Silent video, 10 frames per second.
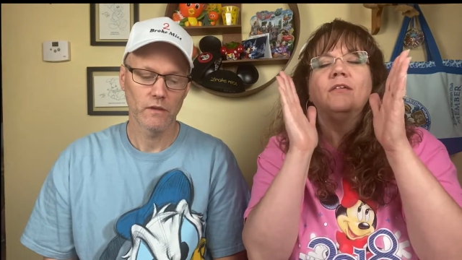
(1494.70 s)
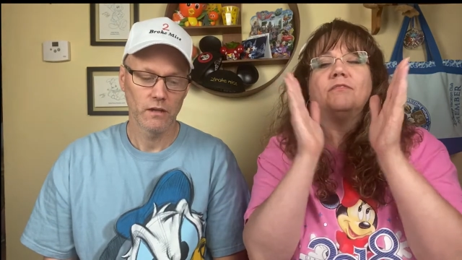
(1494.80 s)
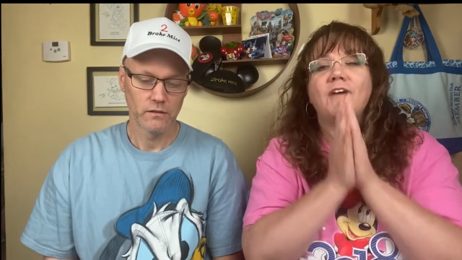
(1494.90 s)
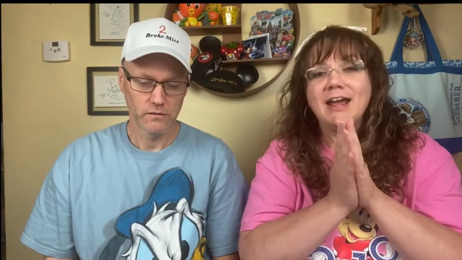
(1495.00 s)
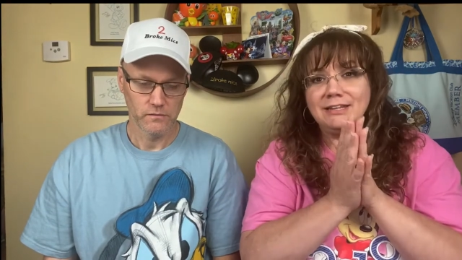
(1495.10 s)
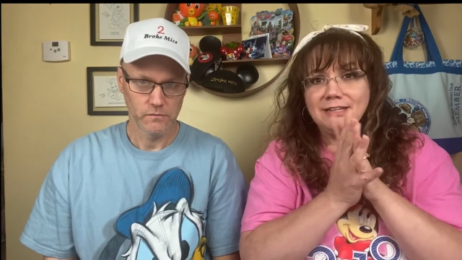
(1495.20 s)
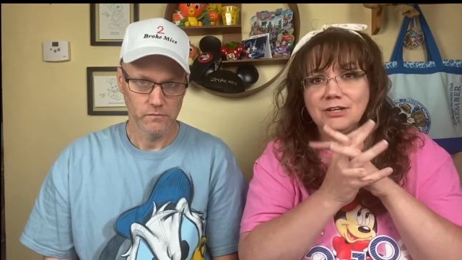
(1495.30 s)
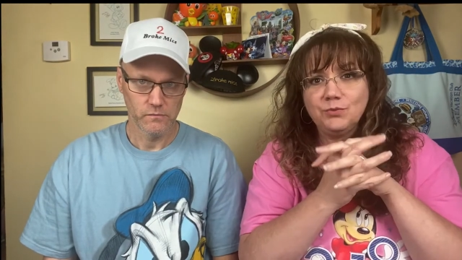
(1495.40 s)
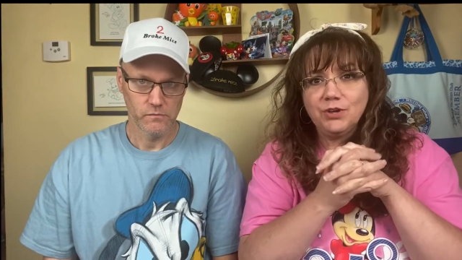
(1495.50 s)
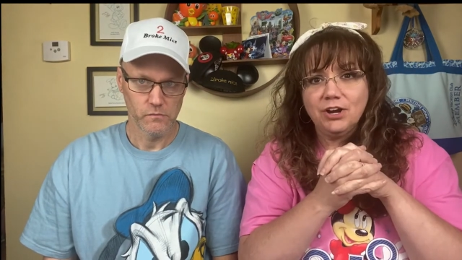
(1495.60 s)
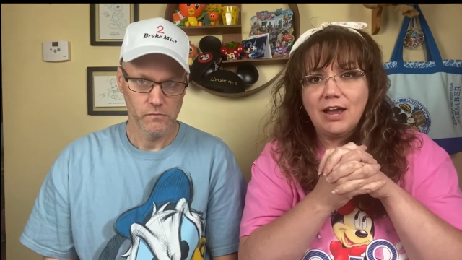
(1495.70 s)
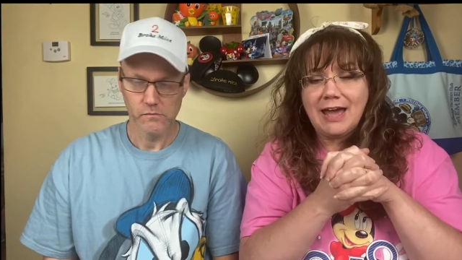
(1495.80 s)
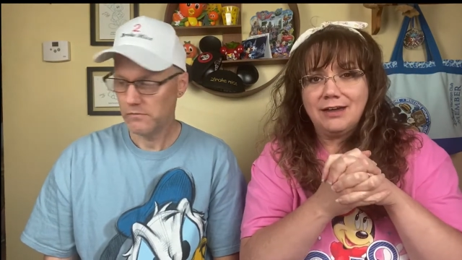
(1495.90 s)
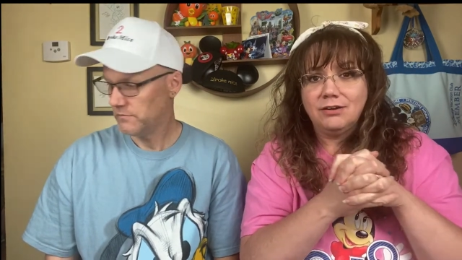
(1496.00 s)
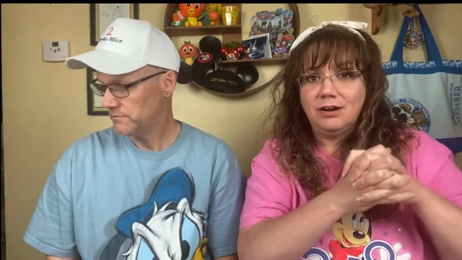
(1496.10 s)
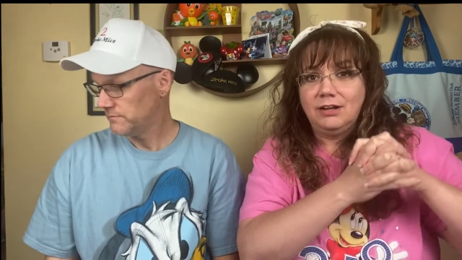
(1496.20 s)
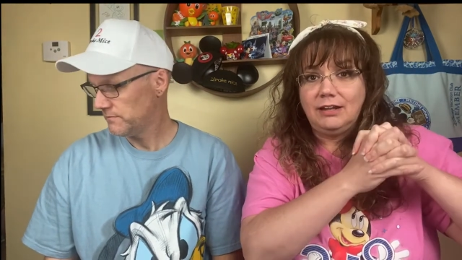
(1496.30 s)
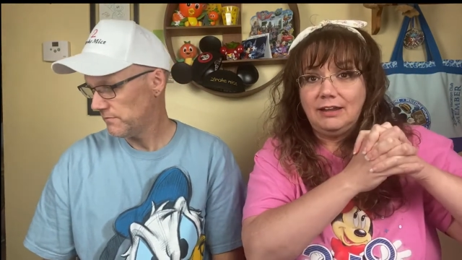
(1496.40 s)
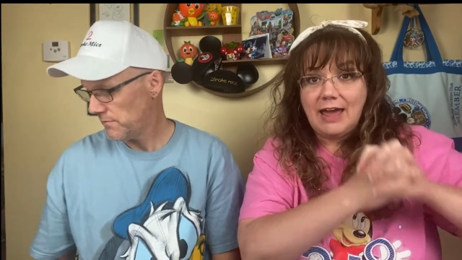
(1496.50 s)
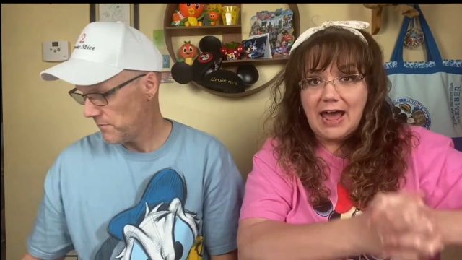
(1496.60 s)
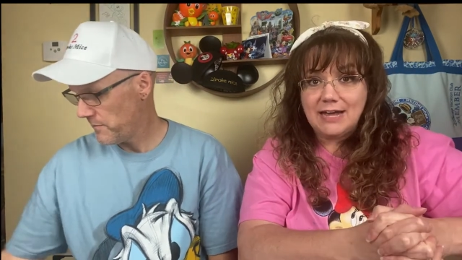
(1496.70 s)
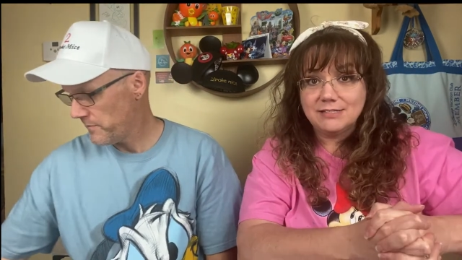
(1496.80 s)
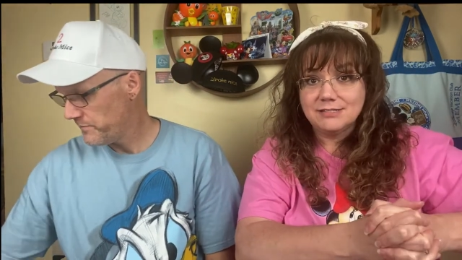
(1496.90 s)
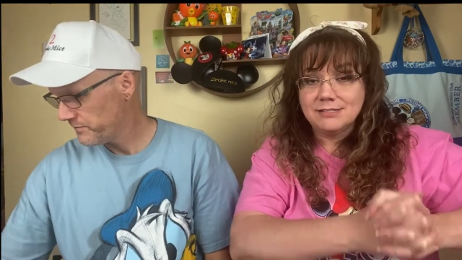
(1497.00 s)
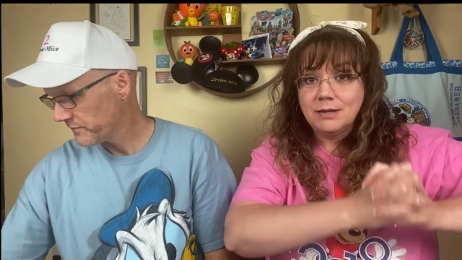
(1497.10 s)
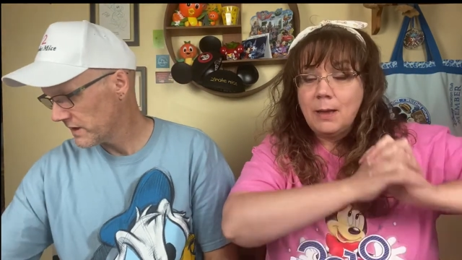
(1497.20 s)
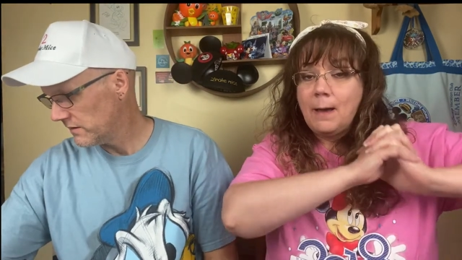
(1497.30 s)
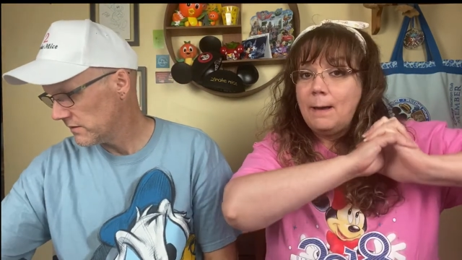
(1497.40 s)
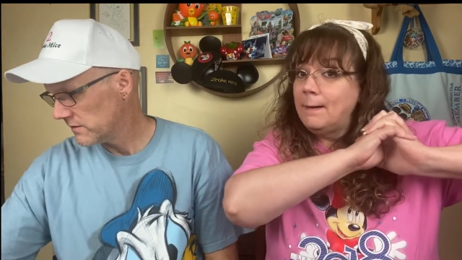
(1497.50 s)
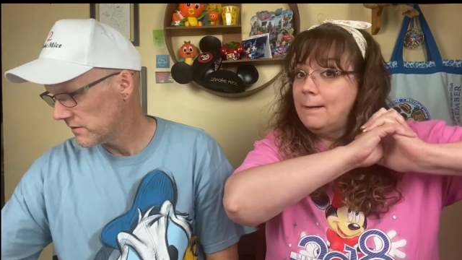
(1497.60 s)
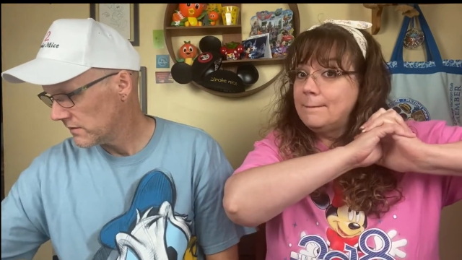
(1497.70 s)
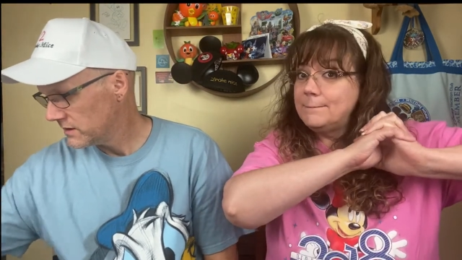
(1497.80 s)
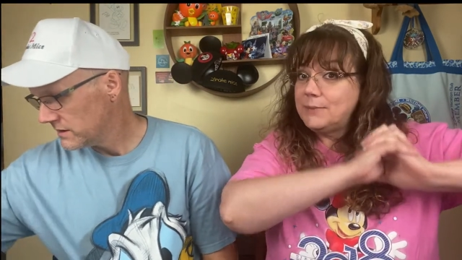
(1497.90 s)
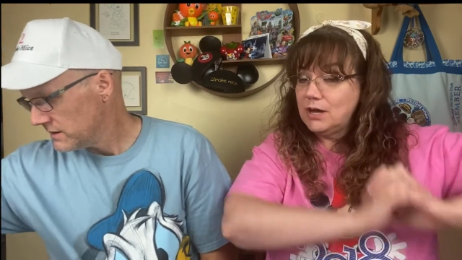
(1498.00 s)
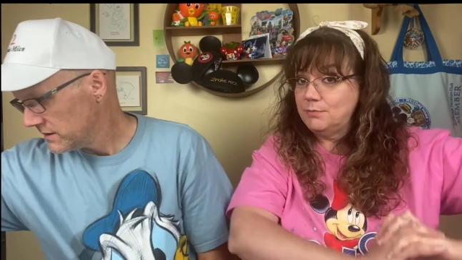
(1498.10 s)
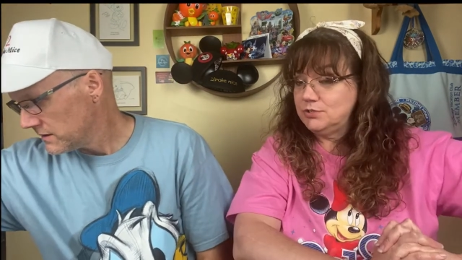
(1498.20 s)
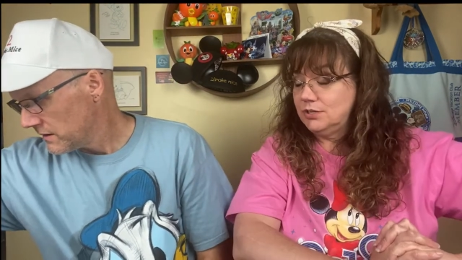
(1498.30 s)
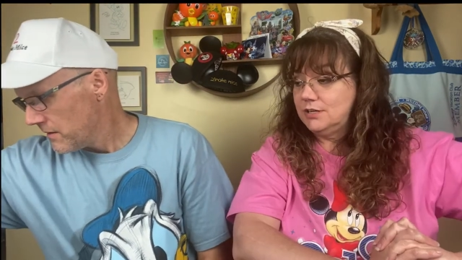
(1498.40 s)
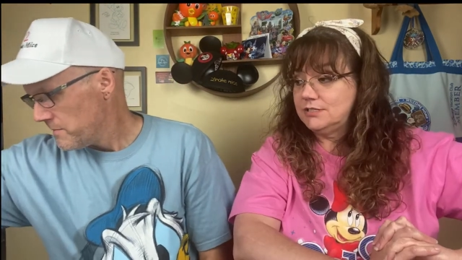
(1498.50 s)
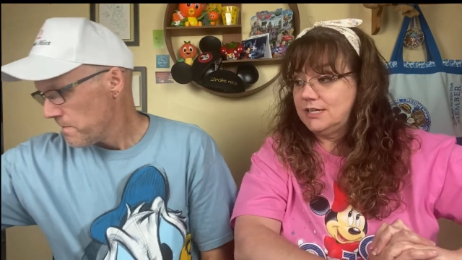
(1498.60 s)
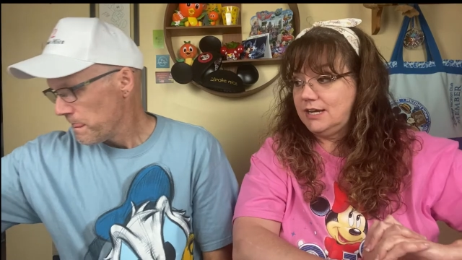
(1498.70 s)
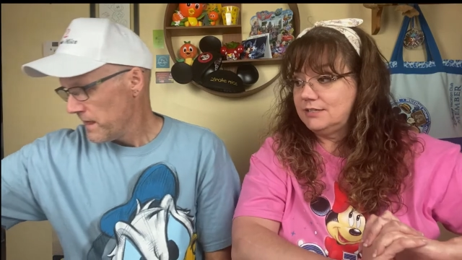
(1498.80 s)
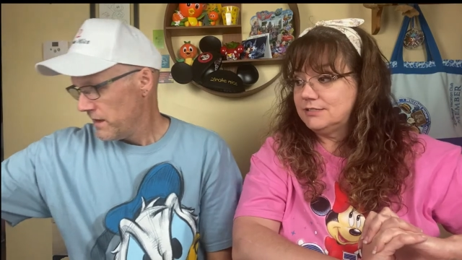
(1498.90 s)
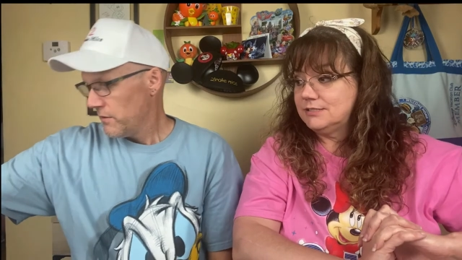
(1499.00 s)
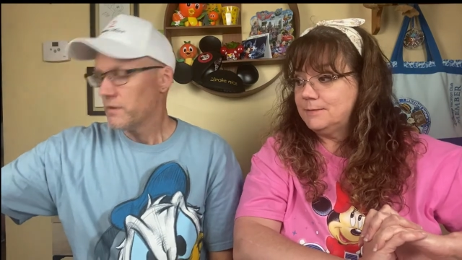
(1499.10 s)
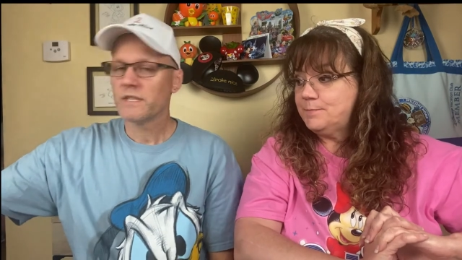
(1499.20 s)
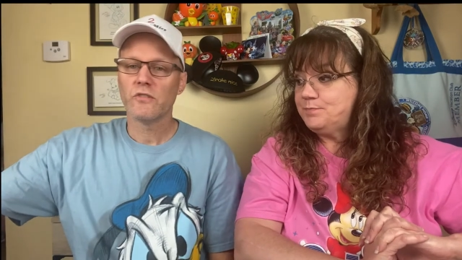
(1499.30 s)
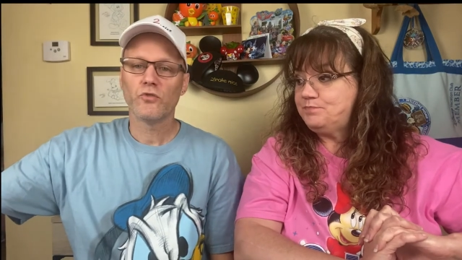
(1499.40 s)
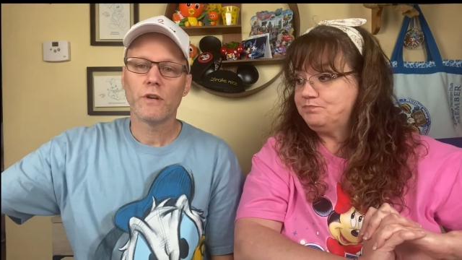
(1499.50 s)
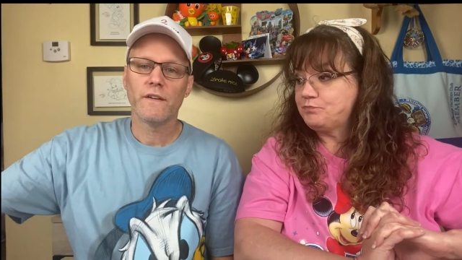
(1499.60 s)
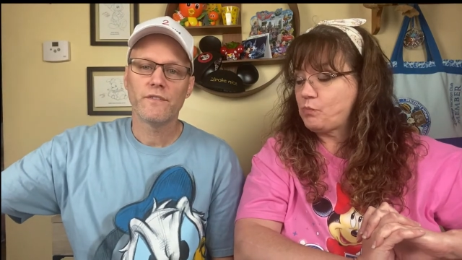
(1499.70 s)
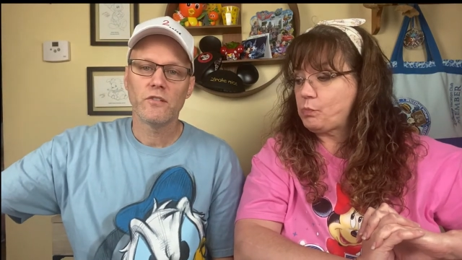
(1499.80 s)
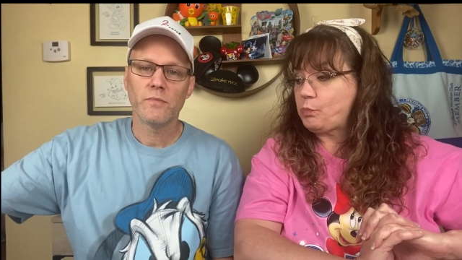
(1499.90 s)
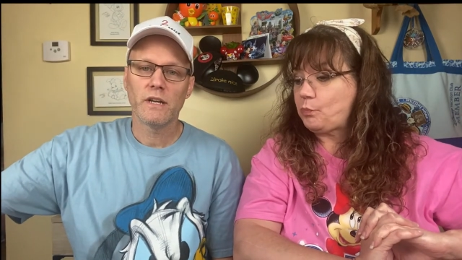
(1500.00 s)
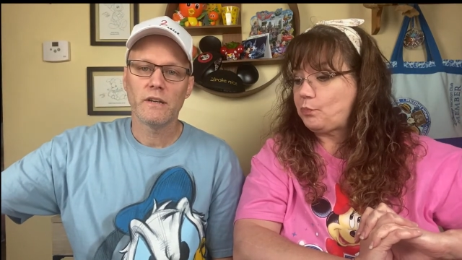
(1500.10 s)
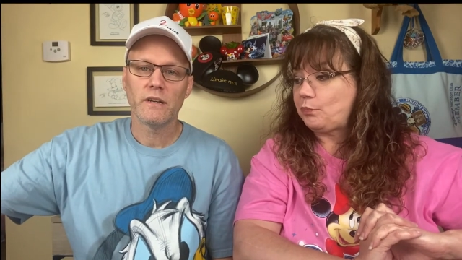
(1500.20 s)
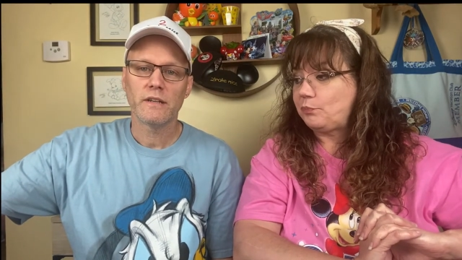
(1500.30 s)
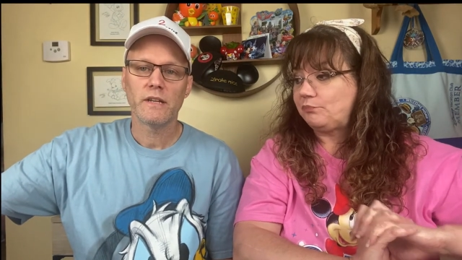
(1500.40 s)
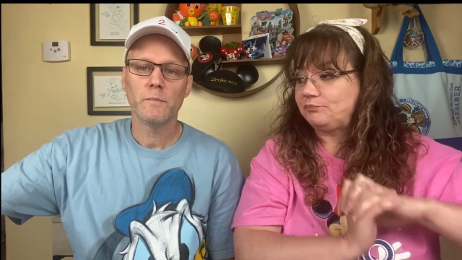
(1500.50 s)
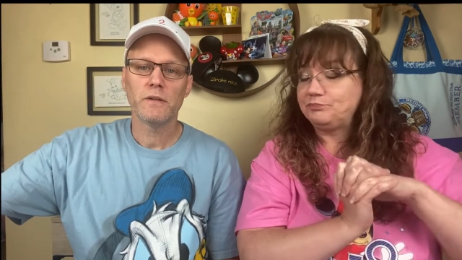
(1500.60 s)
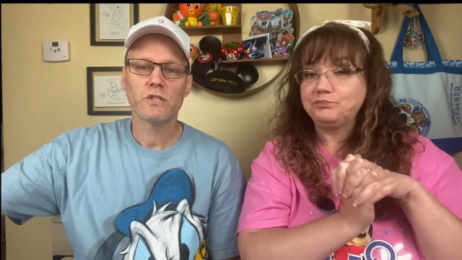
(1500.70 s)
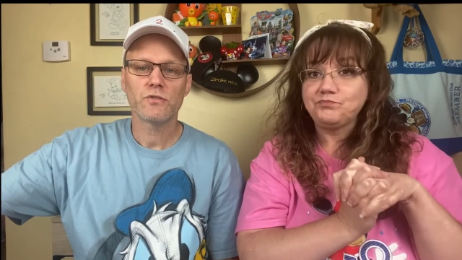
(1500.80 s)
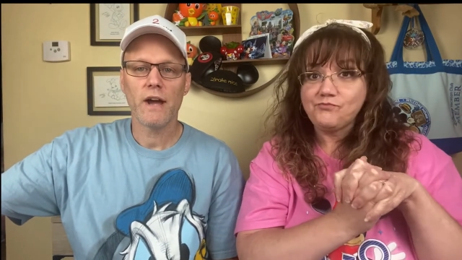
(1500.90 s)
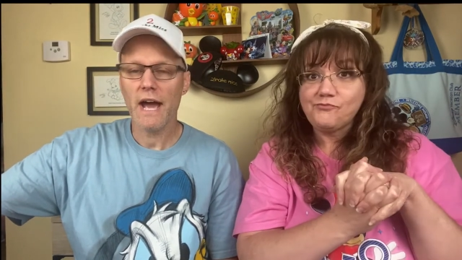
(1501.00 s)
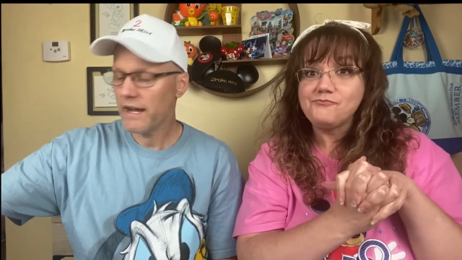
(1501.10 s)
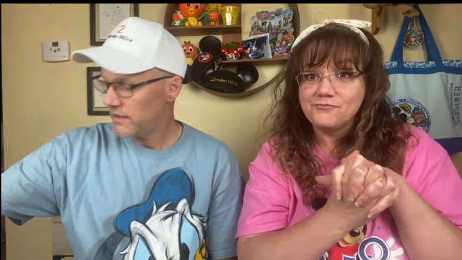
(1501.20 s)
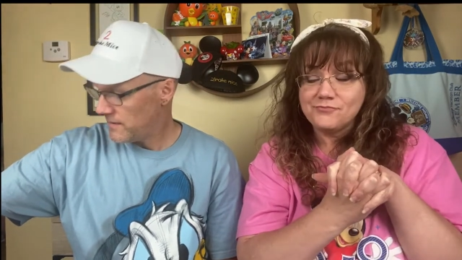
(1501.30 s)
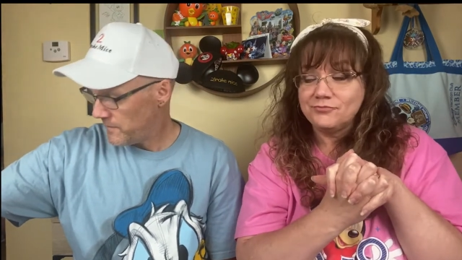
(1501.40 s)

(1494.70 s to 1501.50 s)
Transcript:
Speaker 1: Finally, we are at our last Pop-Tart taste.
Speaker 2: Would you, if you've been keeping track. Mm